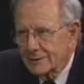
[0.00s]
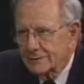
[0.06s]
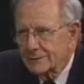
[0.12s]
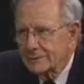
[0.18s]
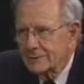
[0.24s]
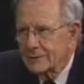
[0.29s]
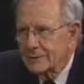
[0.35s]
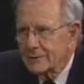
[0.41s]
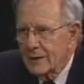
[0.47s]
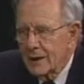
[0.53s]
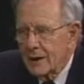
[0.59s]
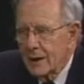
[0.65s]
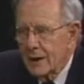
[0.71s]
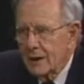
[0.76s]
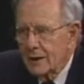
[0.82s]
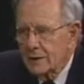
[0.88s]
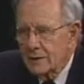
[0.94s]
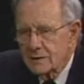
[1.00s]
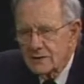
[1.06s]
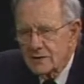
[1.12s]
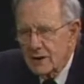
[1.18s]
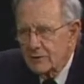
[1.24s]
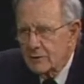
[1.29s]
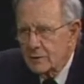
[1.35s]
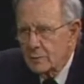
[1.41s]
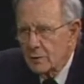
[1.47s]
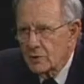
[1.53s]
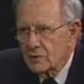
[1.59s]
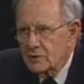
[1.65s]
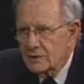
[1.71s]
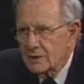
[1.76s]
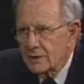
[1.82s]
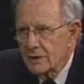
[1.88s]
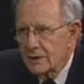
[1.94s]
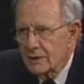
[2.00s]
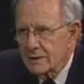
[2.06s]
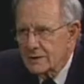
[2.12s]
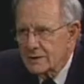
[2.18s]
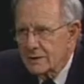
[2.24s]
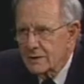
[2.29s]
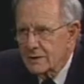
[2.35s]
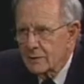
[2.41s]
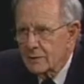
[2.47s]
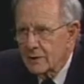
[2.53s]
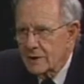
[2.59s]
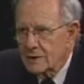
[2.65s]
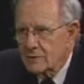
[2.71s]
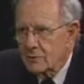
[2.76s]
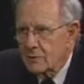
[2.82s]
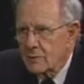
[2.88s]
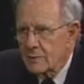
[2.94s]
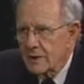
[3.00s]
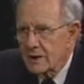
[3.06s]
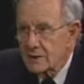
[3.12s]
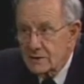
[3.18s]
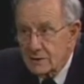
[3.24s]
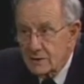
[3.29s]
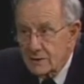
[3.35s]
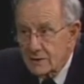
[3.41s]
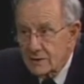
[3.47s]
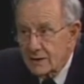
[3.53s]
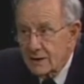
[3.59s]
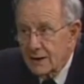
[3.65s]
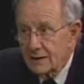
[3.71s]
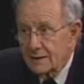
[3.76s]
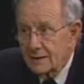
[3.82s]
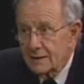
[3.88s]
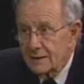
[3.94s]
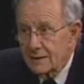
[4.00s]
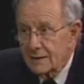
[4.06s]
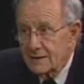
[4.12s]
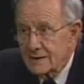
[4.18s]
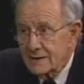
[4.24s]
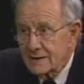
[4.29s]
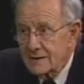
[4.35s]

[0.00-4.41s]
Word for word: forty. And seven postdocs, and the rest were master's candidates.